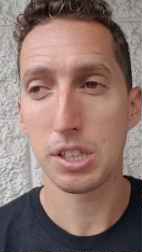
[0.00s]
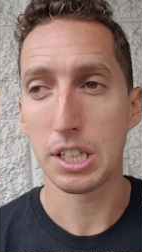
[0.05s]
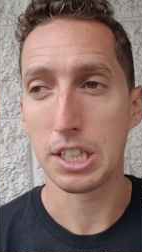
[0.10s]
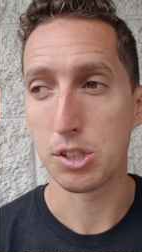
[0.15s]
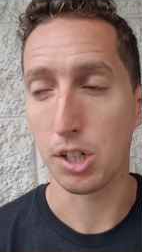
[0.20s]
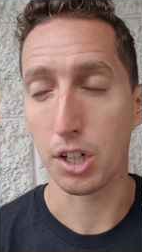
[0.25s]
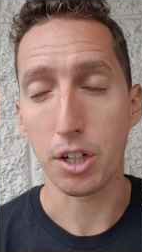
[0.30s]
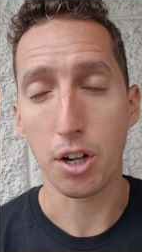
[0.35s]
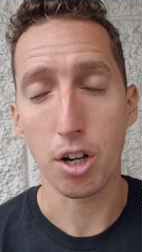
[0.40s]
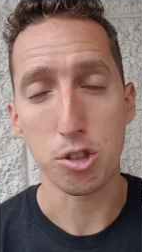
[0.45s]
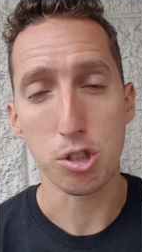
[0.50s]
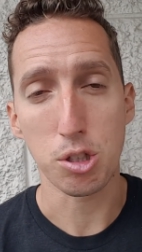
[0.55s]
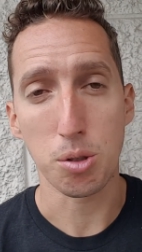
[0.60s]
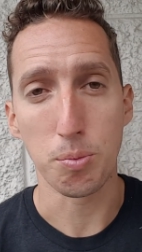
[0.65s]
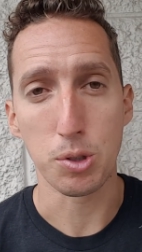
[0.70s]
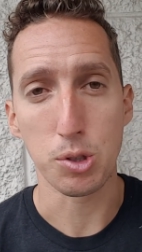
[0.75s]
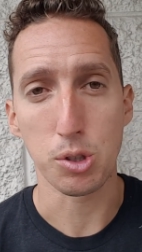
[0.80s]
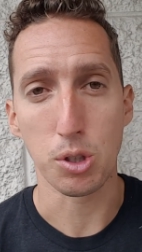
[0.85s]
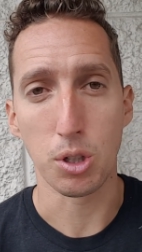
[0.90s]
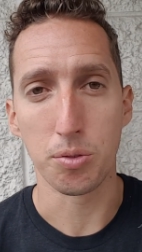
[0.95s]
He's our
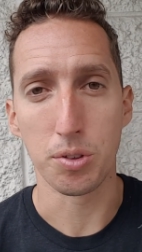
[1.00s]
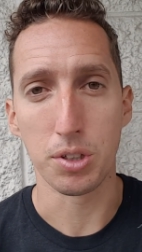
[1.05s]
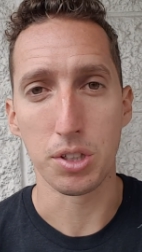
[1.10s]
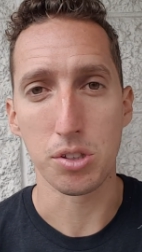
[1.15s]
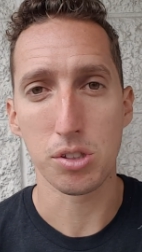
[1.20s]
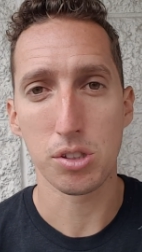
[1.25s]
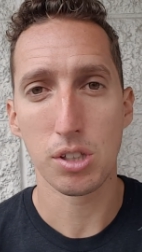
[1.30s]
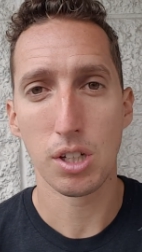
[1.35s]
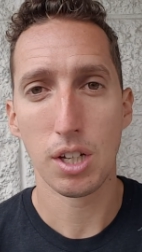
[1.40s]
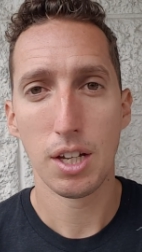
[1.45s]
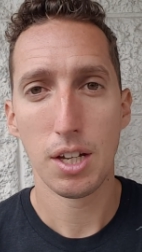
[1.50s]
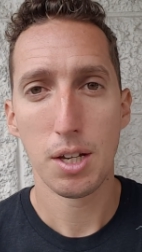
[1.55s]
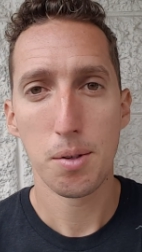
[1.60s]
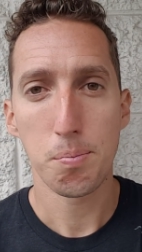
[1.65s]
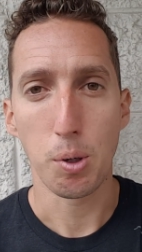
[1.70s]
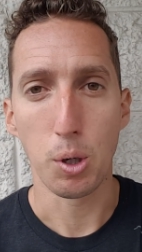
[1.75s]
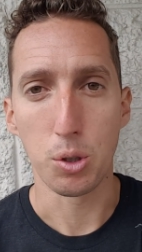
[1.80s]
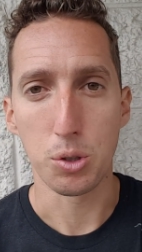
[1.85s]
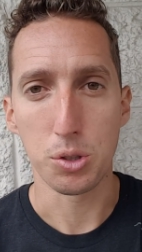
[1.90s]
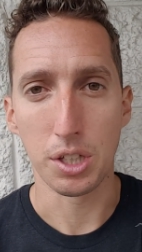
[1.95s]
customer service
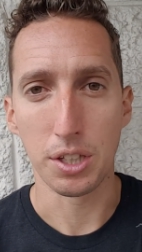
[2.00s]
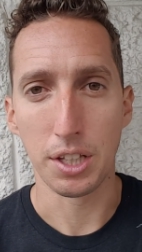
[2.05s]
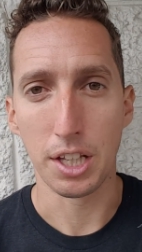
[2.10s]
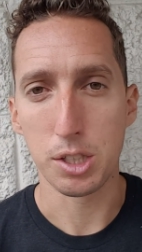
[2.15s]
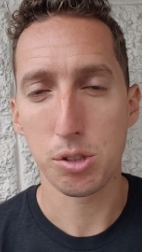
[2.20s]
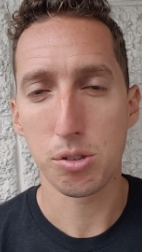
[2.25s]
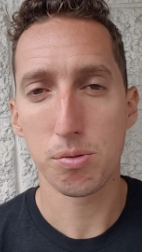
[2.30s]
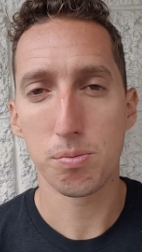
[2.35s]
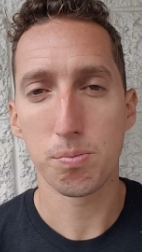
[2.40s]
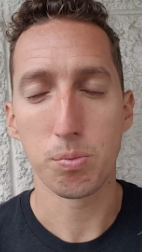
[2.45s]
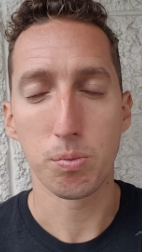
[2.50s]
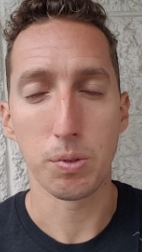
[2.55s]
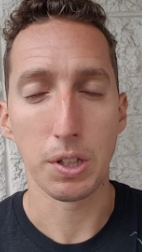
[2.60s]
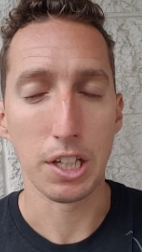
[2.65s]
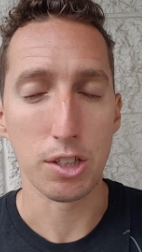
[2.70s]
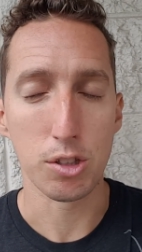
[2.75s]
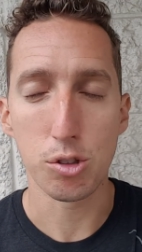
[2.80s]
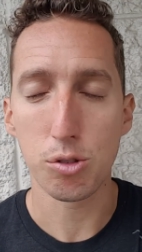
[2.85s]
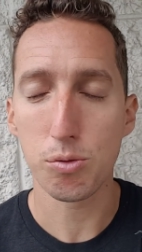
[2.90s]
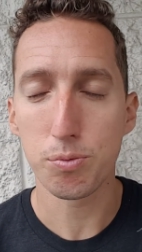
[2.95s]
person. That's
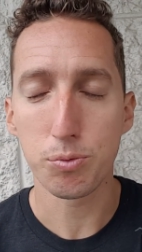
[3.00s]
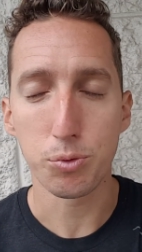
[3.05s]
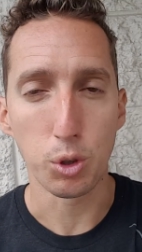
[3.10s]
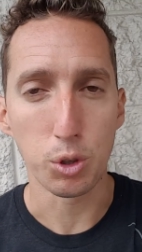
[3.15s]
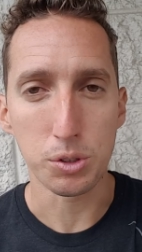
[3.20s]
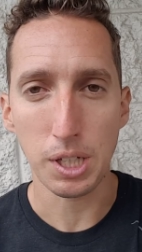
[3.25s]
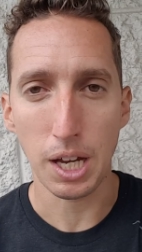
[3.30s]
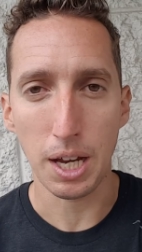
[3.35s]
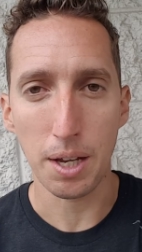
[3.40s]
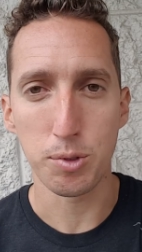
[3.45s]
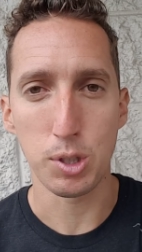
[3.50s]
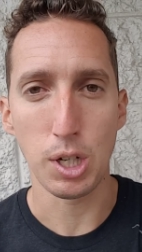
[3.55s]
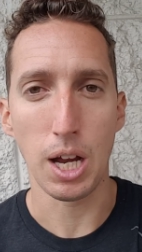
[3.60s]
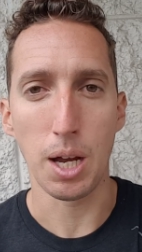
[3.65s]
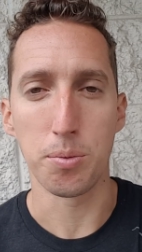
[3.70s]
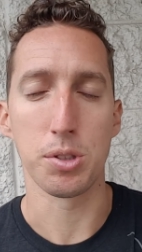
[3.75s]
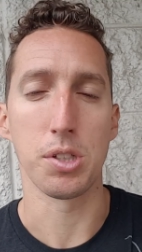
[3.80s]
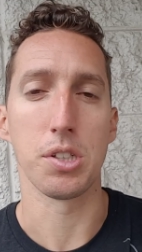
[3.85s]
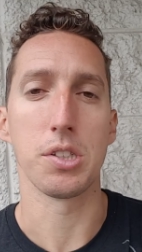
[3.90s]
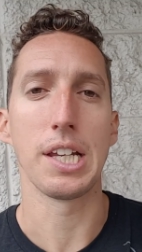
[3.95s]
his full time
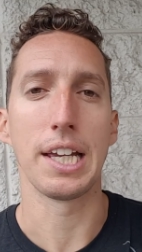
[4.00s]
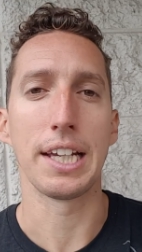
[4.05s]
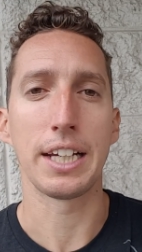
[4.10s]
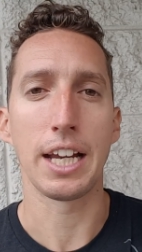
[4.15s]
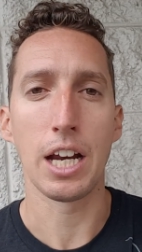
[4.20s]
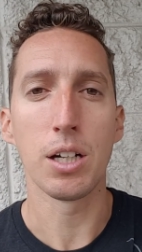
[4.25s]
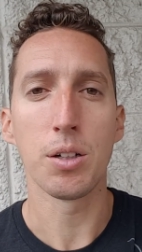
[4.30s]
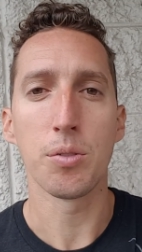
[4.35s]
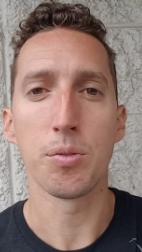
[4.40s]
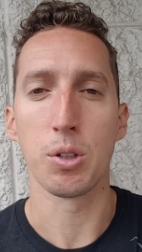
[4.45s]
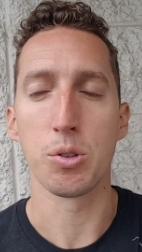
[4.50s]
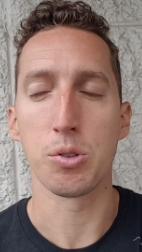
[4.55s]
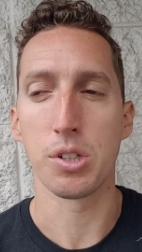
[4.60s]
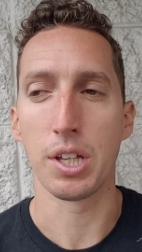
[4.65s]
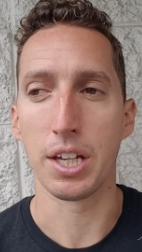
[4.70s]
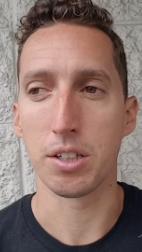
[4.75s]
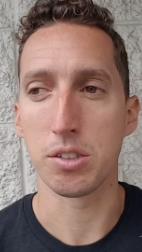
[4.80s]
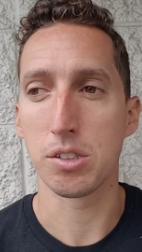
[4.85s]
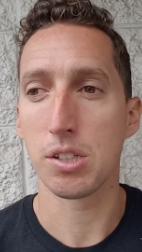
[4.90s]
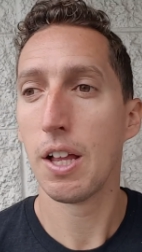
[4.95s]
job is to take care of those
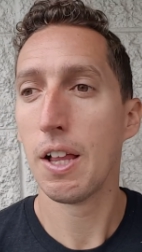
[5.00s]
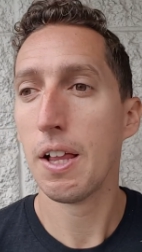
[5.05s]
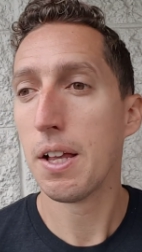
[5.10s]
things.